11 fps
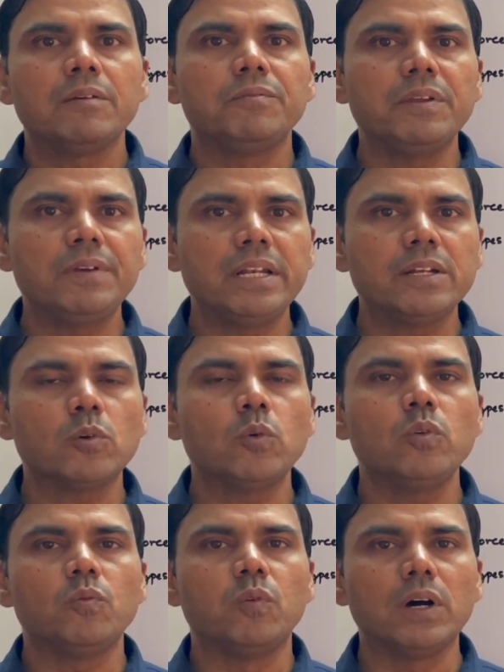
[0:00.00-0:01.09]
We will
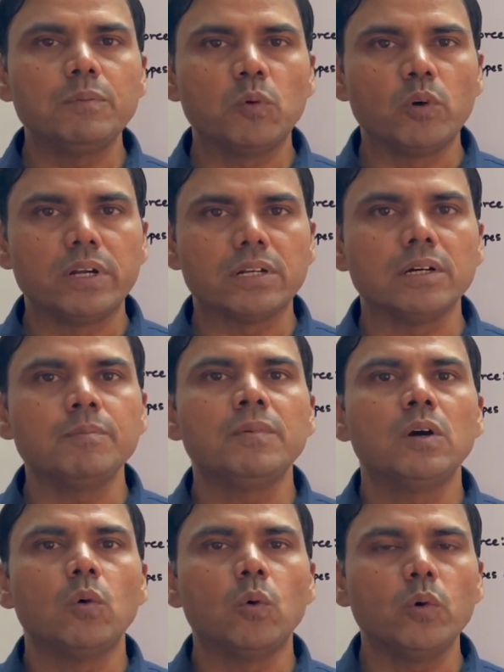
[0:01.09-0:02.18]
include one more term,
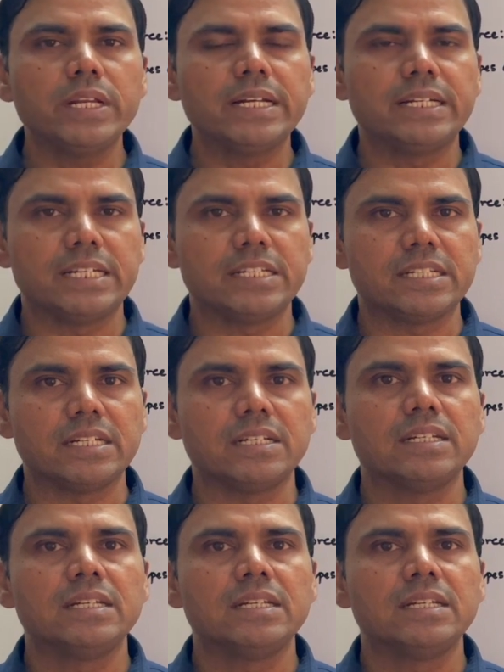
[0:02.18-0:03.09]
orientation.